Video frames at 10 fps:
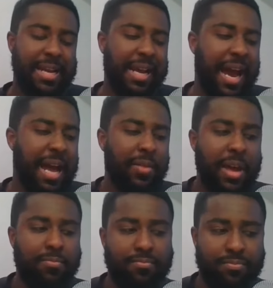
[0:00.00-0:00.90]
a guy
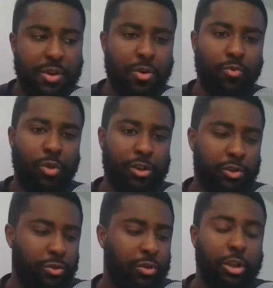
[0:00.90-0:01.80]
that, you know,
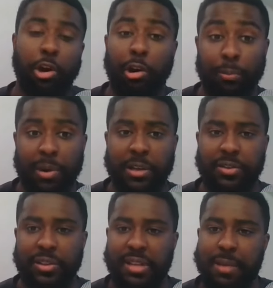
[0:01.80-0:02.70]
Russell and Kirk bring
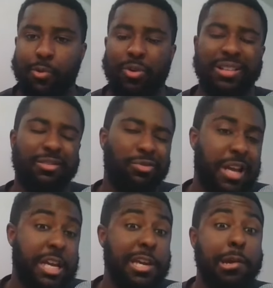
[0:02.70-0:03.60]
to the table where that's
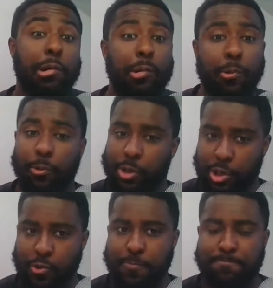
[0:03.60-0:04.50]
only a year or
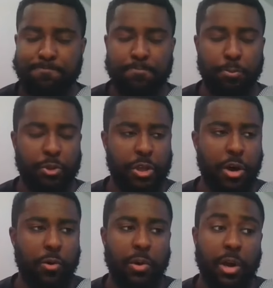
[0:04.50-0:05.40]
two.
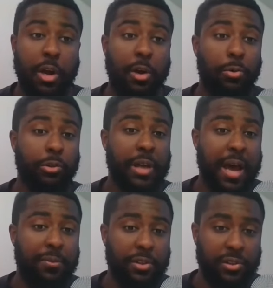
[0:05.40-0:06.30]
So we'll
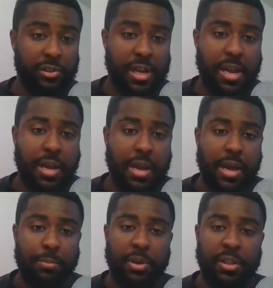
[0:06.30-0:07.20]
have to see.
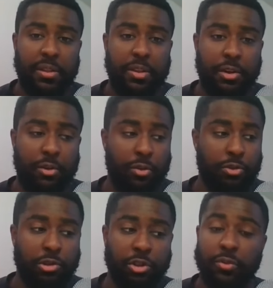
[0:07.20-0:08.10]
But, you know,
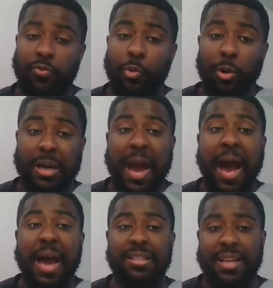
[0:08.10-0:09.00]
those are just four
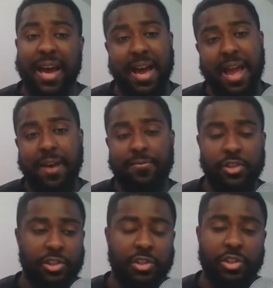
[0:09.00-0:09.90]
guys that I have
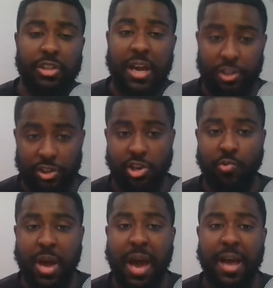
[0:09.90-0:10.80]
just discussed to
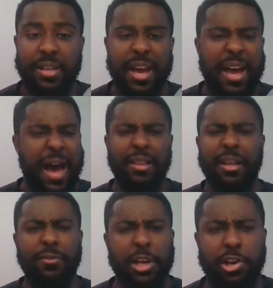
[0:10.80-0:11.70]
you guys. I'd
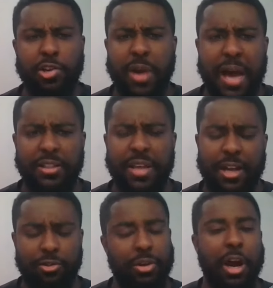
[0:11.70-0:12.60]
love to hear you guys'
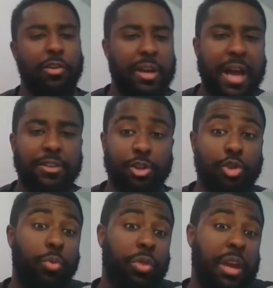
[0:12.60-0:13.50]
thoughts on other guys that
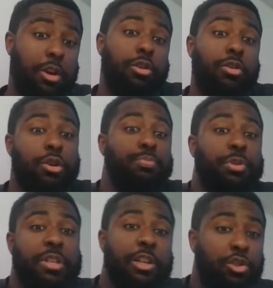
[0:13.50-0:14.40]
you think could
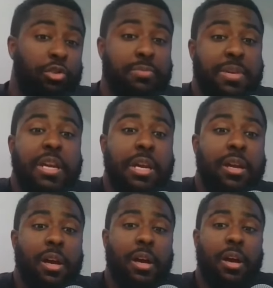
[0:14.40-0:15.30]
potentially
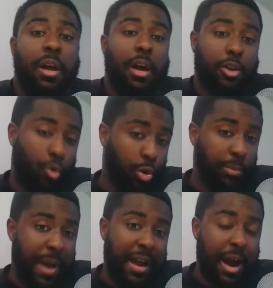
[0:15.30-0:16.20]
be a
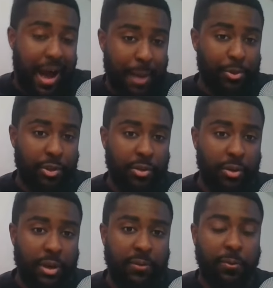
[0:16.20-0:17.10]
quarterback option
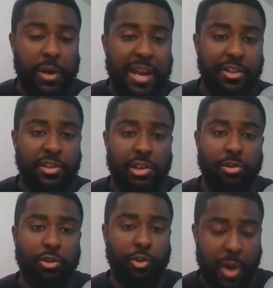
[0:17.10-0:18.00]
in free agency
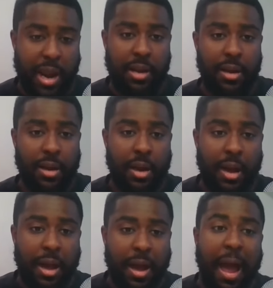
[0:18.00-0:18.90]
or the trade.
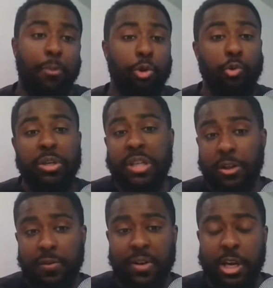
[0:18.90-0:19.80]
I will do
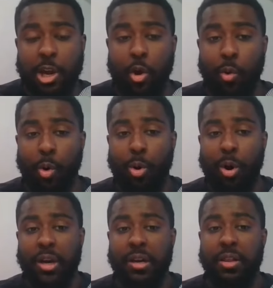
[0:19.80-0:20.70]
another video
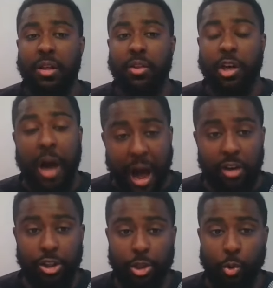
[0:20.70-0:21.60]
on the
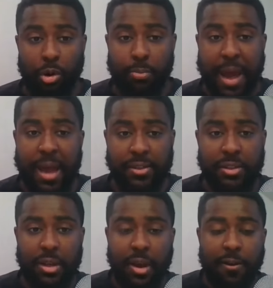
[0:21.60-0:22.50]
college
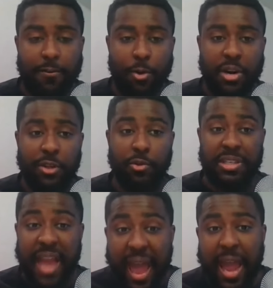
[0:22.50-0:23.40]
quarterbacks for another
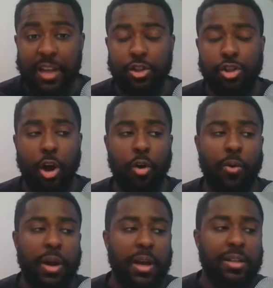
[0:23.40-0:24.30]
day. So